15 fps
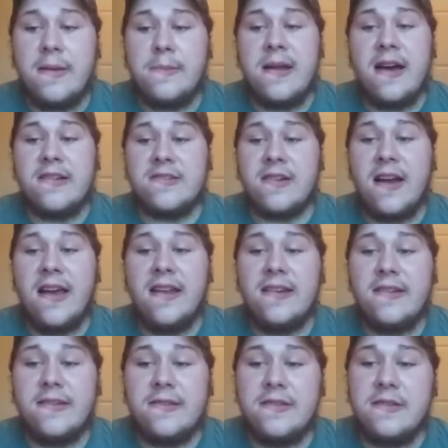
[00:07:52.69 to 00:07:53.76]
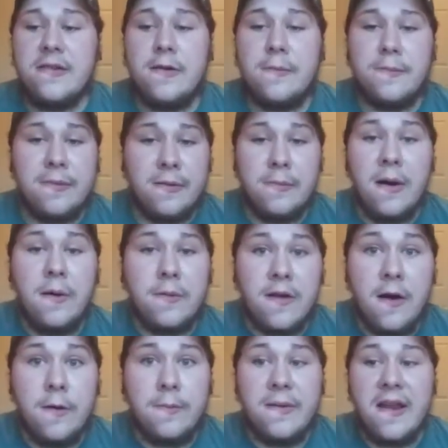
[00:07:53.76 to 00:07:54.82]
I'm not trying to, promote
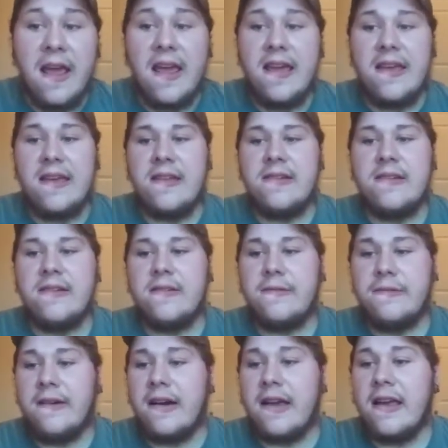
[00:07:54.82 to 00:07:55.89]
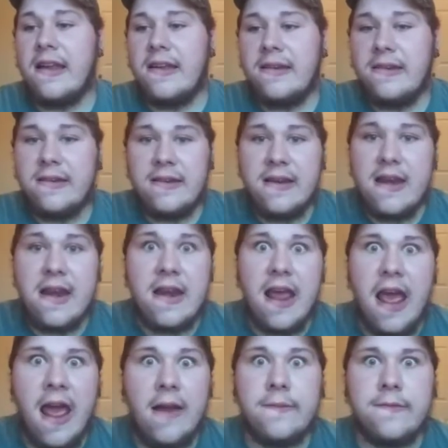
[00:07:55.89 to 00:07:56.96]
Copenhagen to fucking
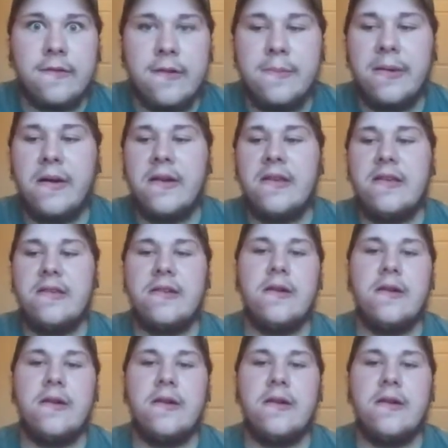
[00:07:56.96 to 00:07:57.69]
everybody,